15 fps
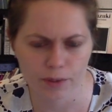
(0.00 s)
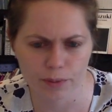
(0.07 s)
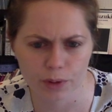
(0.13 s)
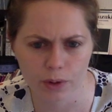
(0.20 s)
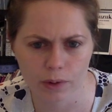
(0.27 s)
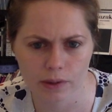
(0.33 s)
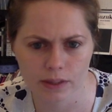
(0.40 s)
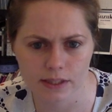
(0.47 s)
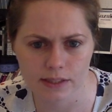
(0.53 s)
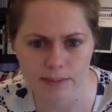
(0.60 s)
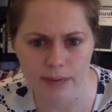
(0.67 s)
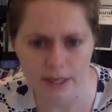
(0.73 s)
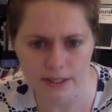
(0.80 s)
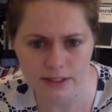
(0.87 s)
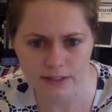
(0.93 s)
record these
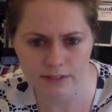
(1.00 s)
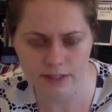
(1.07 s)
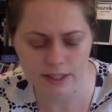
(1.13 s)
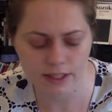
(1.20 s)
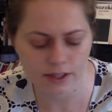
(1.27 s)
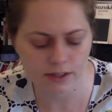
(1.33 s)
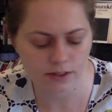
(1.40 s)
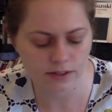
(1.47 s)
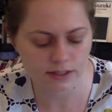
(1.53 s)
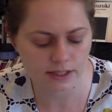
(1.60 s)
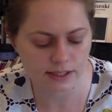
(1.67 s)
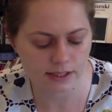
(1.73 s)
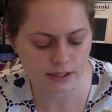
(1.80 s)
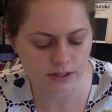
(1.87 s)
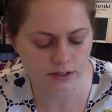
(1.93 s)
practice videos
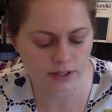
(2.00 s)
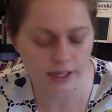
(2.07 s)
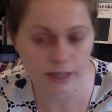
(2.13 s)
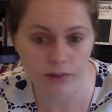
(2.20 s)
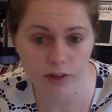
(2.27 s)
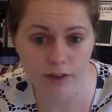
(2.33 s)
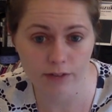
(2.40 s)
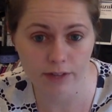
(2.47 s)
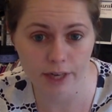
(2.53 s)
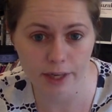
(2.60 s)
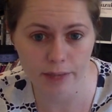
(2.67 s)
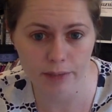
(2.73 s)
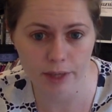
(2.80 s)
because they do take a lot of time,